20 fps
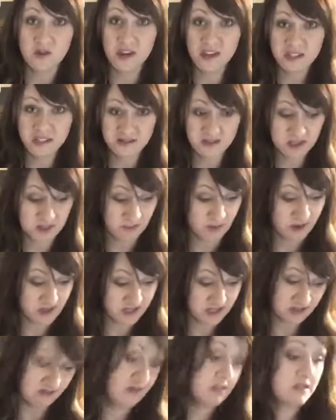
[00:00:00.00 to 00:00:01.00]
you guys have a
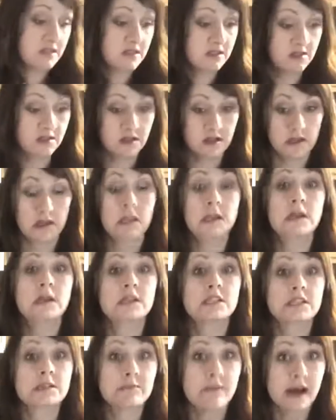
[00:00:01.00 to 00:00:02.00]
spouse that wants to cook,
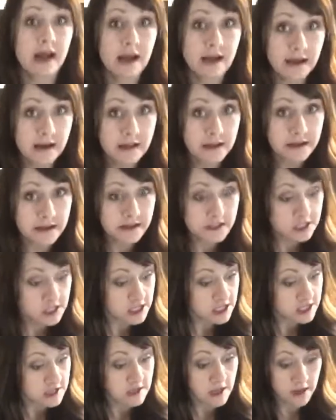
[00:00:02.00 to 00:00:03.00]
you just back out of the
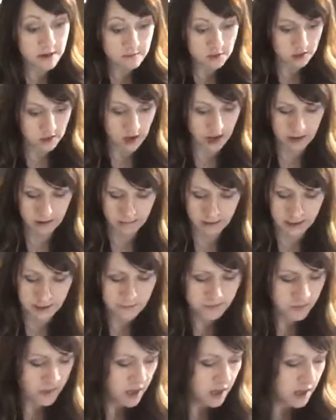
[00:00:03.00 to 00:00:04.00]
kitchen, you let him try,
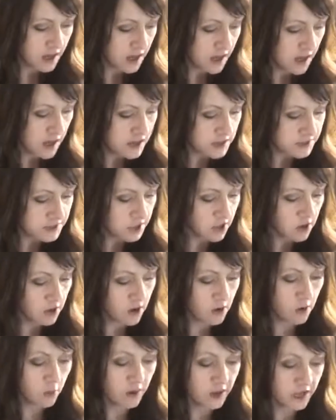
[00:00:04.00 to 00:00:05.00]
right?
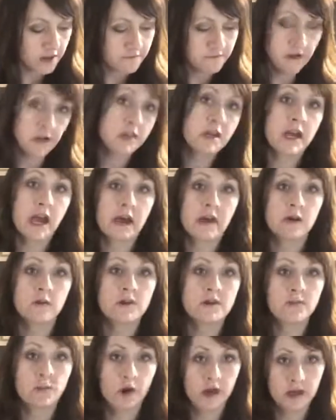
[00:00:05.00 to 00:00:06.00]
So we fill the kettle
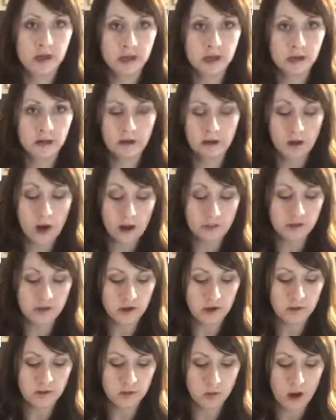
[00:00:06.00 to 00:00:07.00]
with
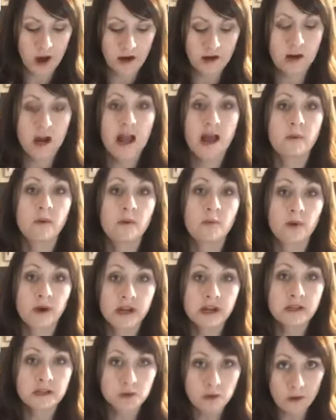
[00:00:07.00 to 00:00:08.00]
with water, and we
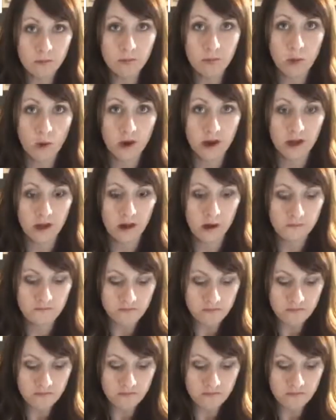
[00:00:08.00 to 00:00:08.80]
bring it to a boil.